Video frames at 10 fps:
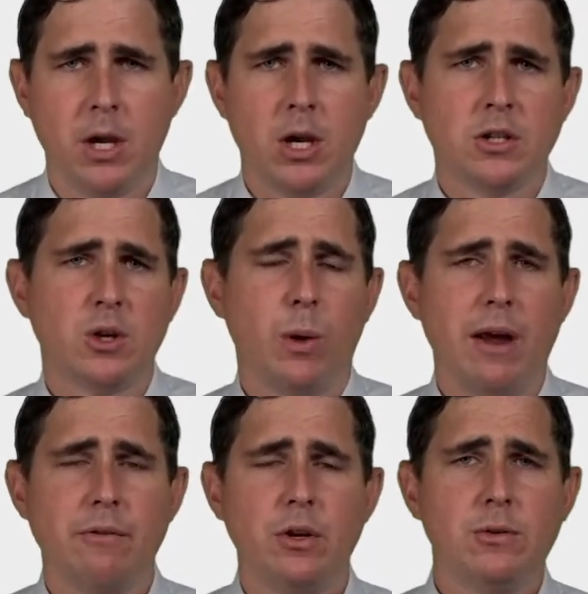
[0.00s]
So
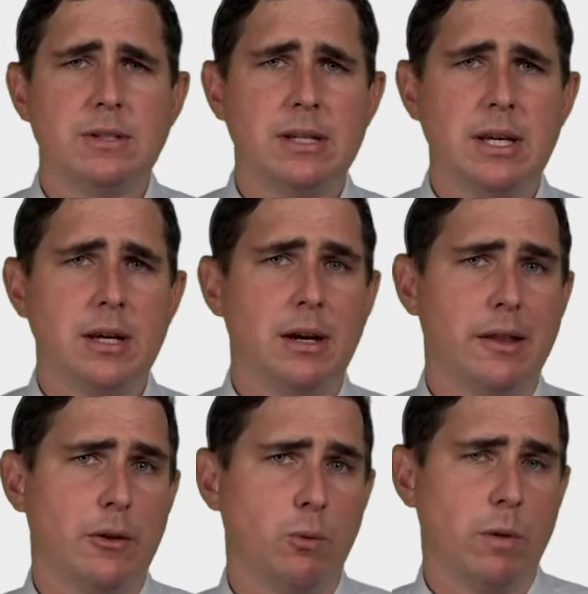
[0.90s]
whenever you see
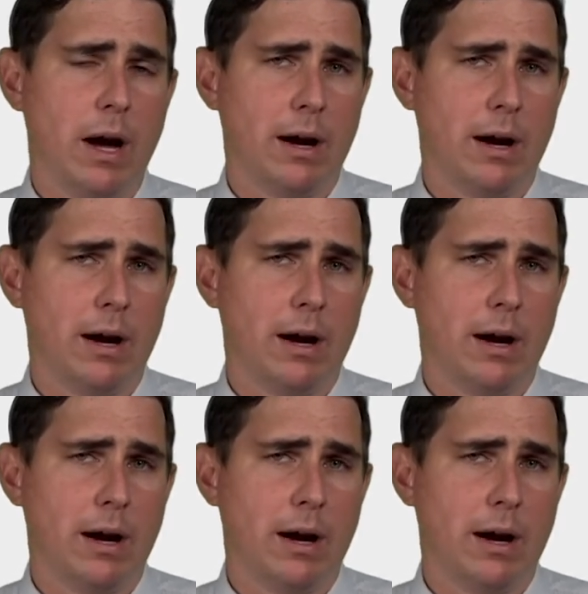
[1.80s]
the uh,